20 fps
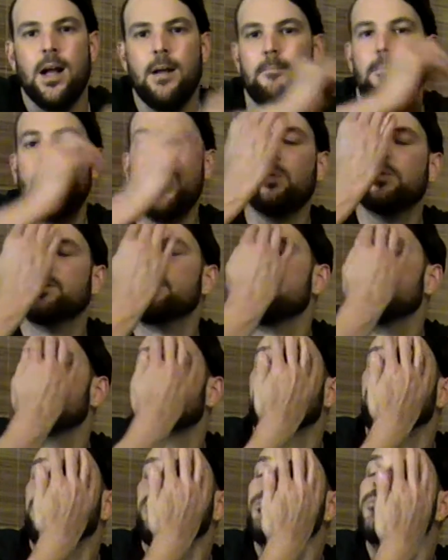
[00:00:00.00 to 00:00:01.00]
malty
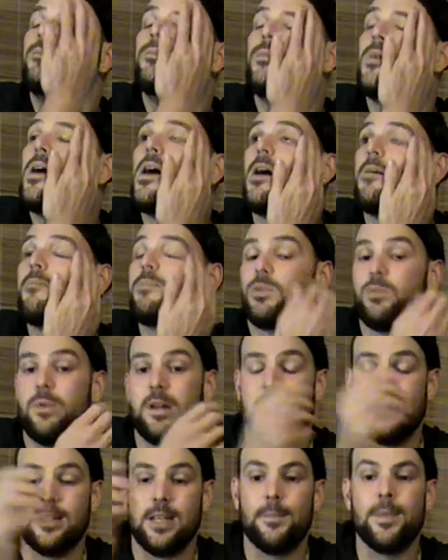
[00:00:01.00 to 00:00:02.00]

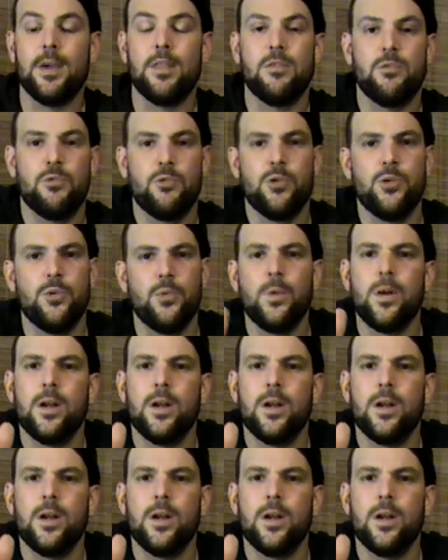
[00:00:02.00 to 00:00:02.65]
sweetness coming through.